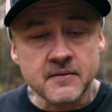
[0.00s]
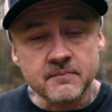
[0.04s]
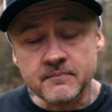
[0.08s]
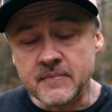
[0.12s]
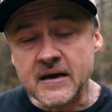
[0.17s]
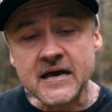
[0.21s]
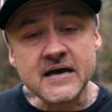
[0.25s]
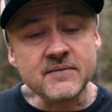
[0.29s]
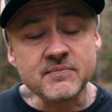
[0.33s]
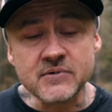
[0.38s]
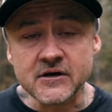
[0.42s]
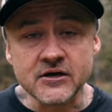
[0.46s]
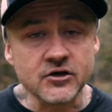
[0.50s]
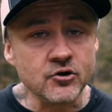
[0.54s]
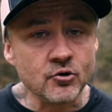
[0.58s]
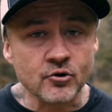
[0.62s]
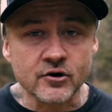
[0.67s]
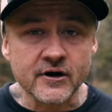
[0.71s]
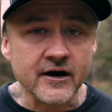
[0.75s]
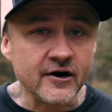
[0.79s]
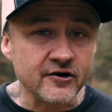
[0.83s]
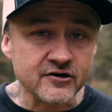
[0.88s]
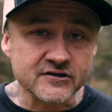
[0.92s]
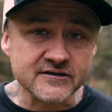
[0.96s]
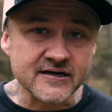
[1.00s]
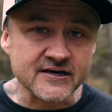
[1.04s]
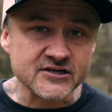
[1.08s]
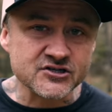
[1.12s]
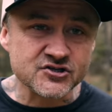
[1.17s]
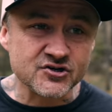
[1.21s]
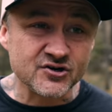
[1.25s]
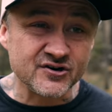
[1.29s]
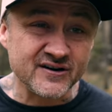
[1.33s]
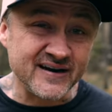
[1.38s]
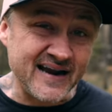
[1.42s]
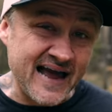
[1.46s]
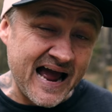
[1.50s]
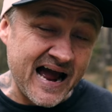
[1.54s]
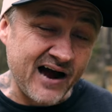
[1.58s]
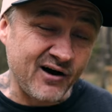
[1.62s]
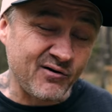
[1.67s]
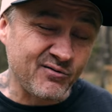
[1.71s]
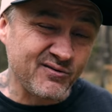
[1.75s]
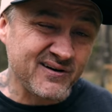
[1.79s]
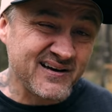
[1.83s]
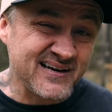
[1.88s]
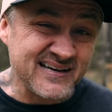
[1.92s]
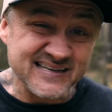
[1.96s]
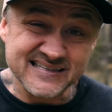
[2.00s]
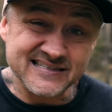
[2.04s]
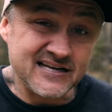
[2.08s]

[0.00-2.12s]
Maybe your hair texture now